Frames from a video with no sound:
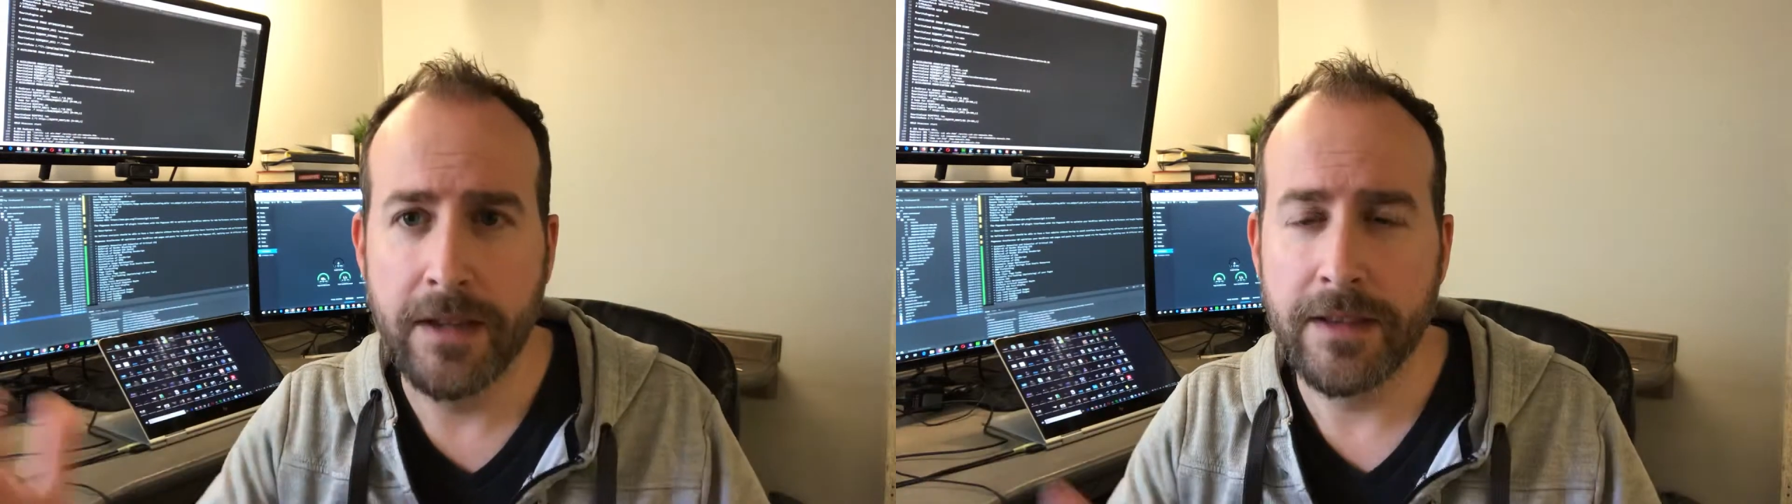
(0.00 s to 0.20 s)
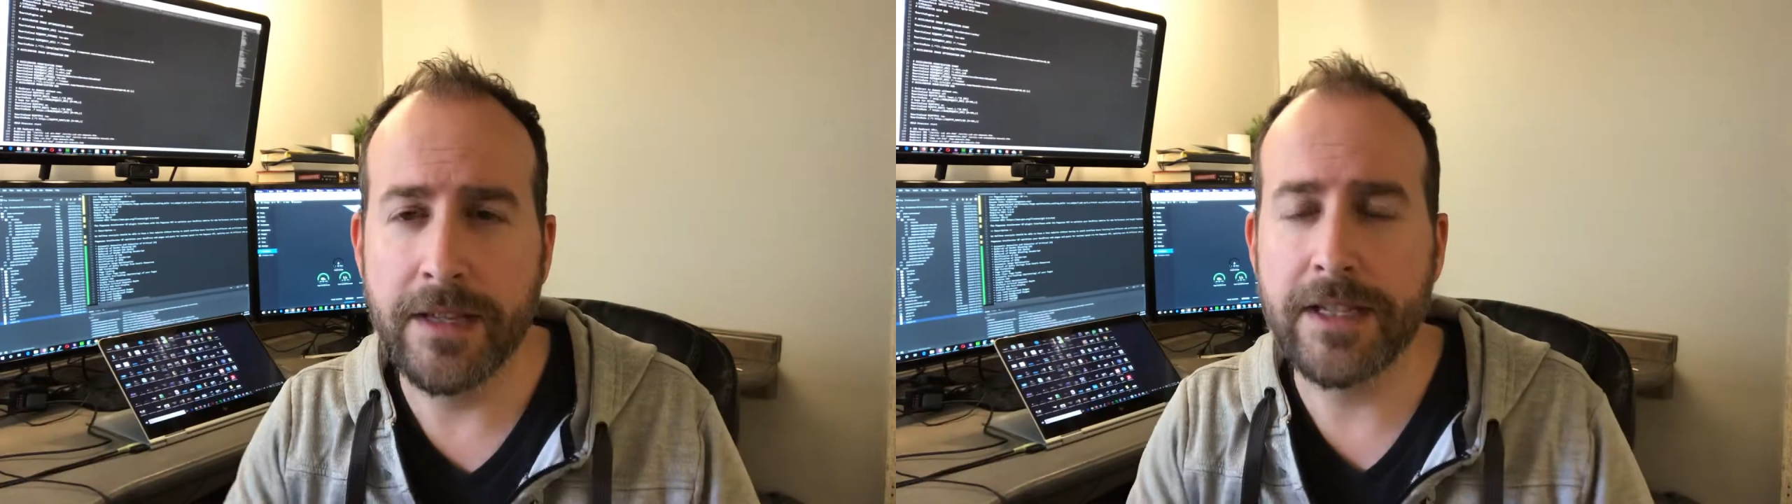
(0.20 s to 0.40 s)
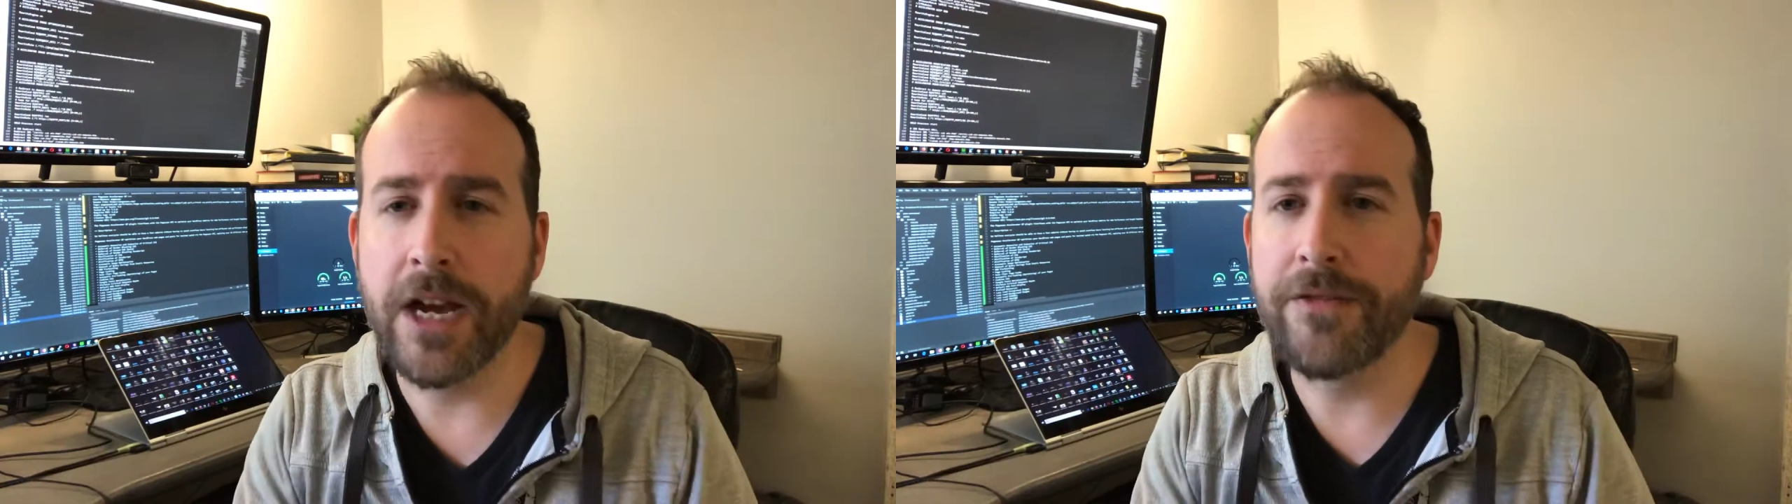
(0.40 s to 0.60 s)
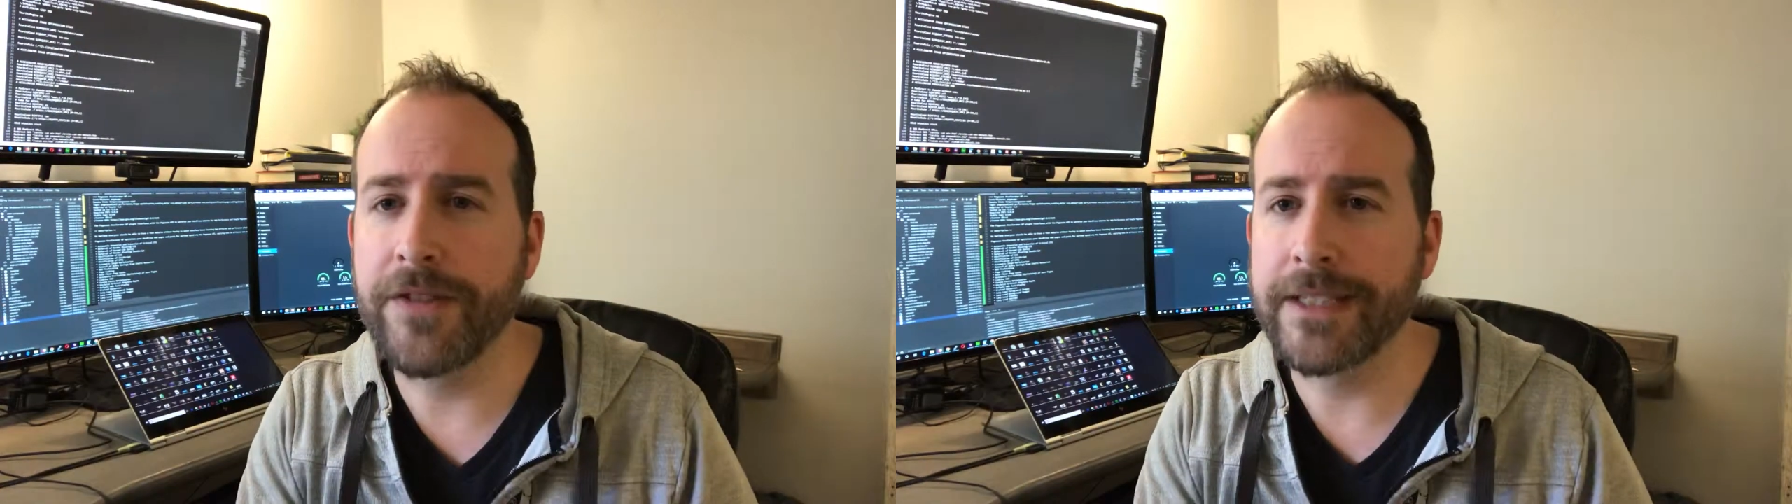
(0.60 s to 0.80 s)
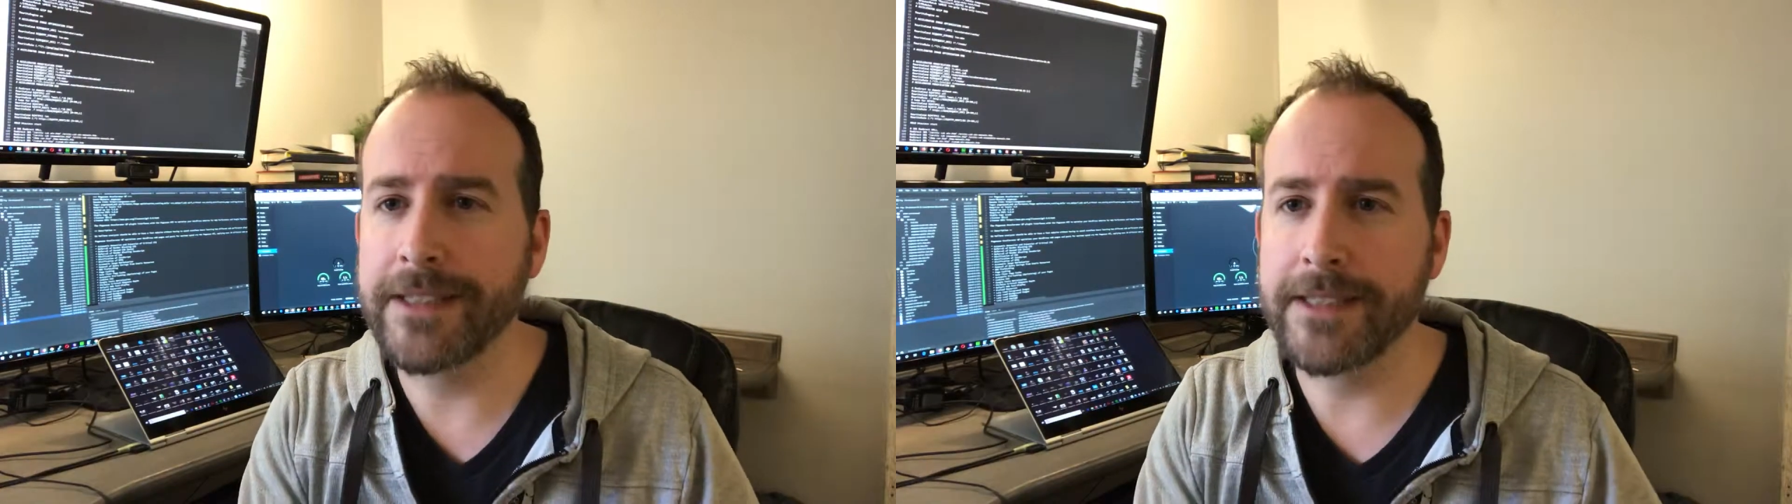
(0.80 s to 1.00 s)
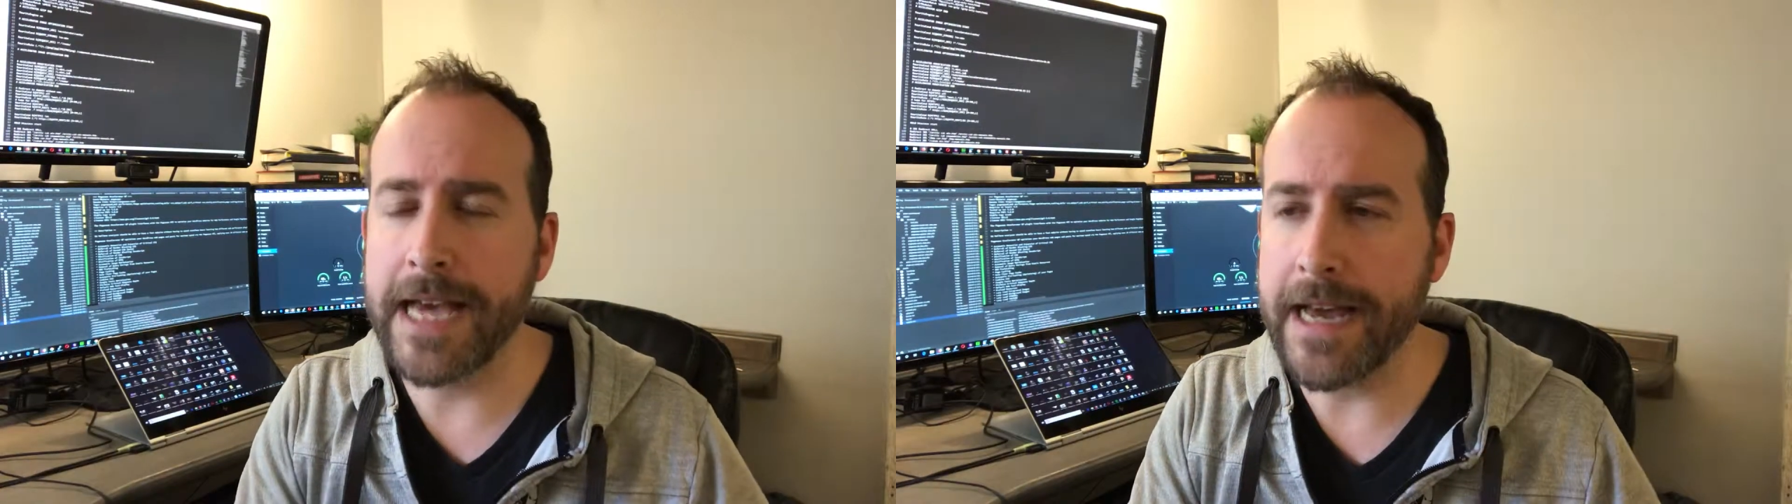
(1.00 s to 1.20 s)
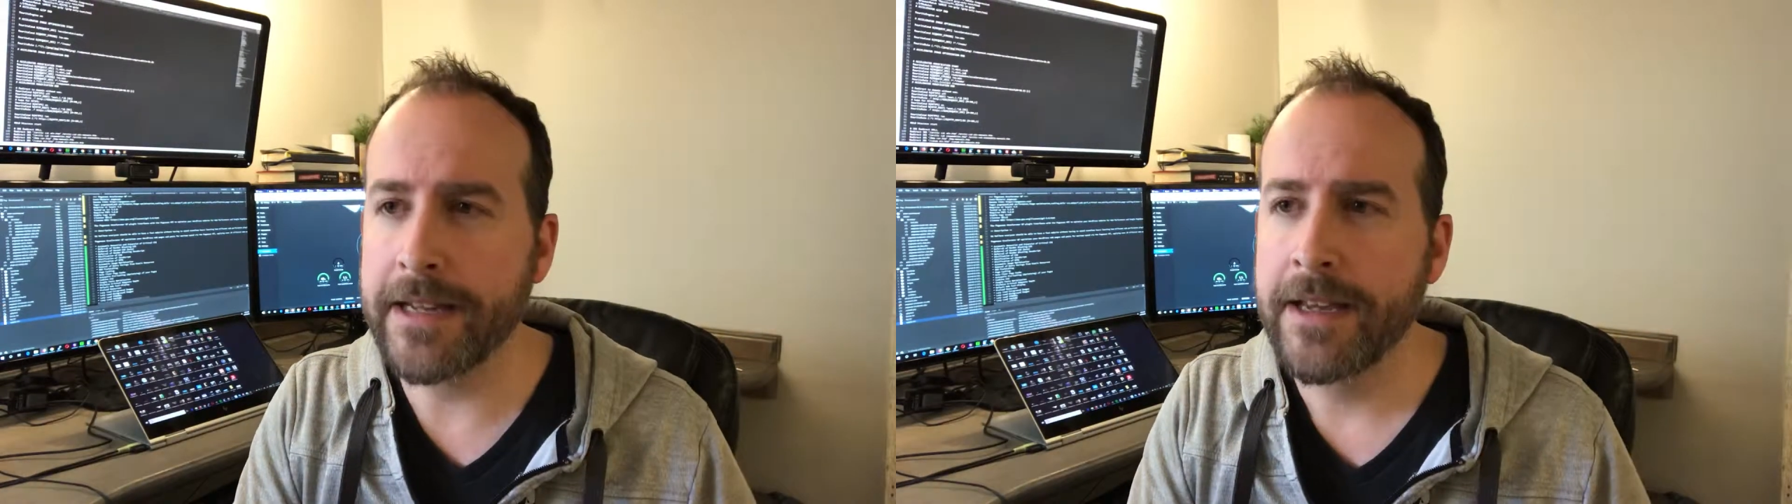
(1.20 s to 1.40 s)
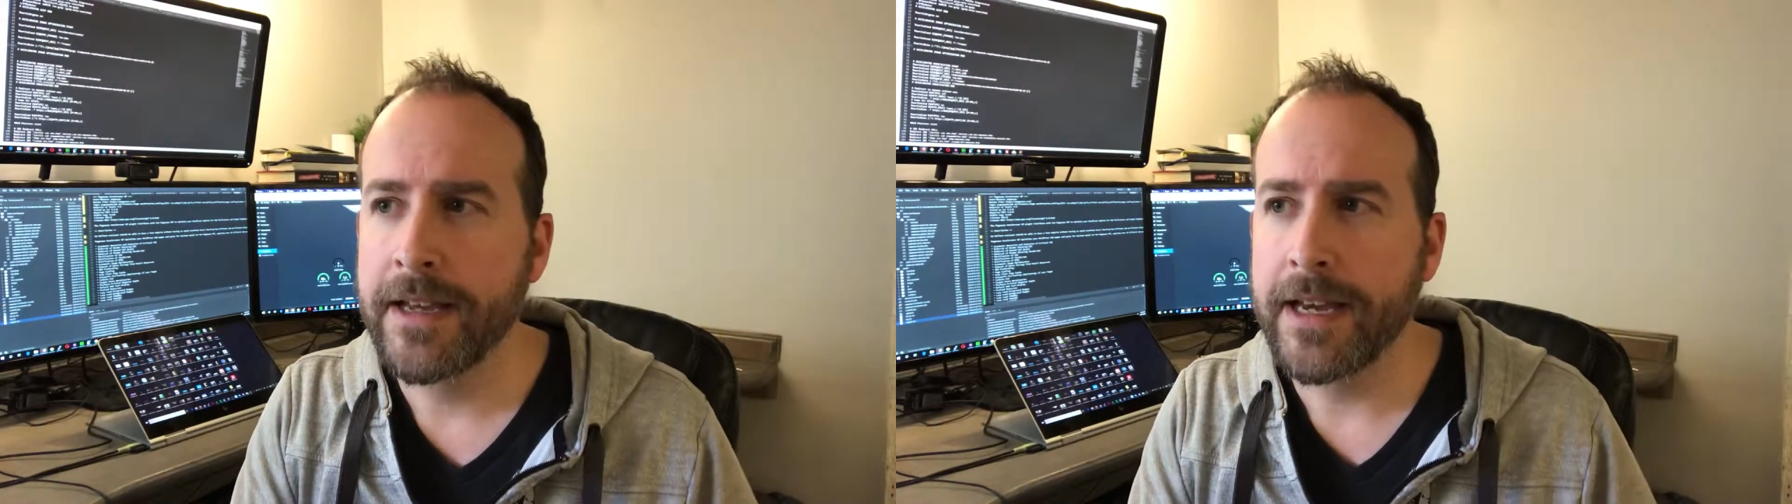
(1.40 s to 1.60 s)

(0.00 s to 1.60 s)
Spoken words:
this now fixes that.